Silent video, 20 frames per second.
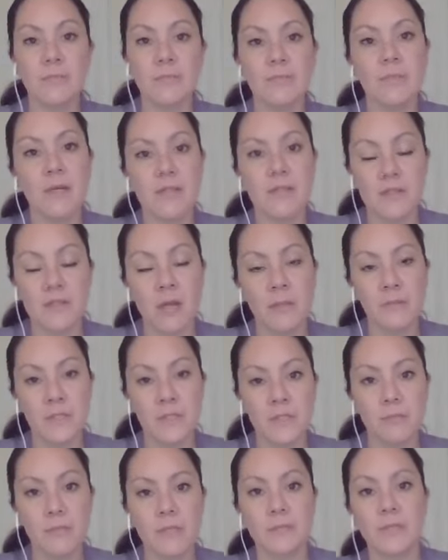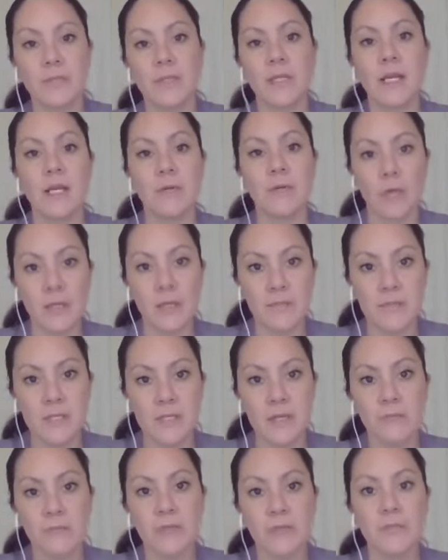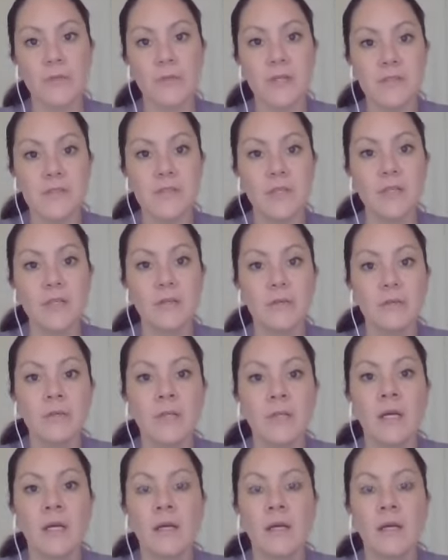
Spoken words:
best option would be a wipe down with rescue.